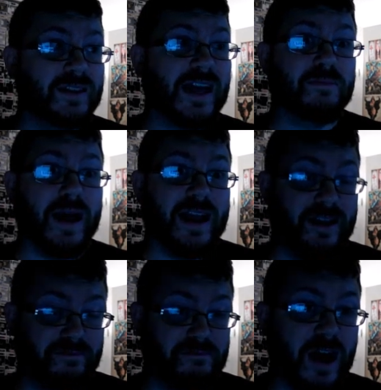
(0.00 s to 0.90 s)
led by
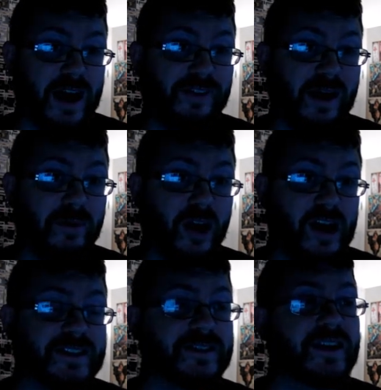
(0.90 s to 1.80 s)
a mafia
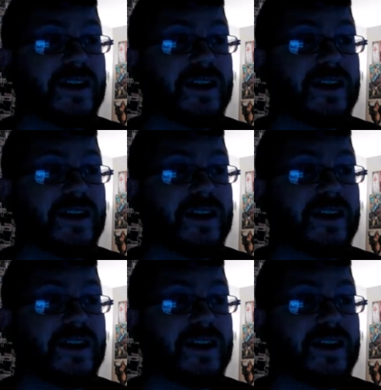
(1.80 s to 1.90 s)
boss